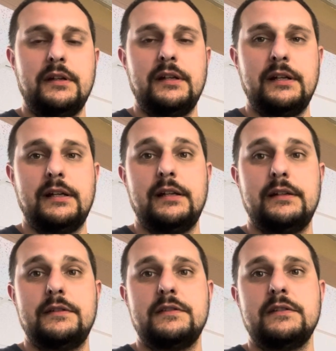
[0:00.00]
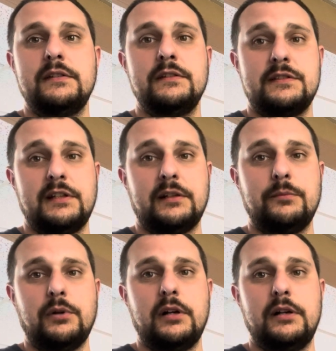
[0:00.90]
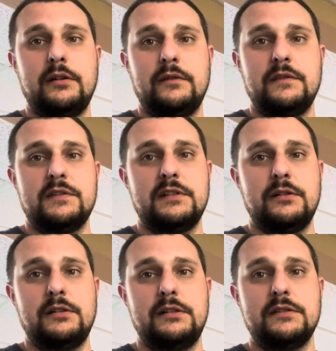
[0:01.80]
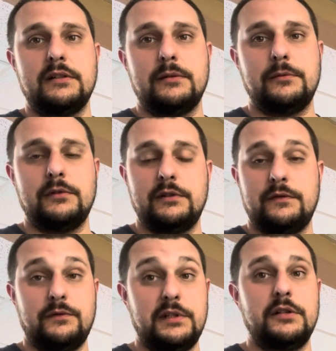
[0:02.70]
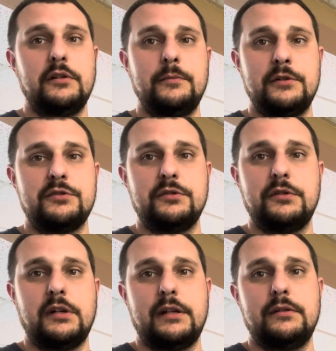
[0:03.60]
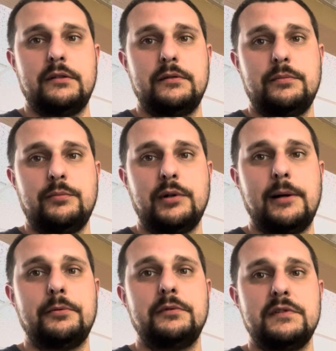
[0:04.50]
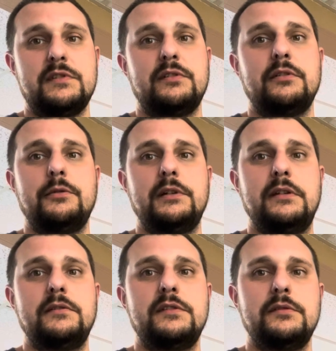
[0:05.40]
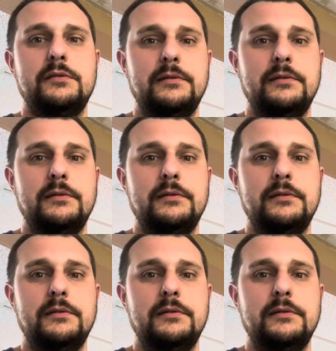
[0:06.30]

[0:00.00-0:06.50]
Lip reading: and in the second part of the series, or the video, I'm going to show you how to properly zero it into.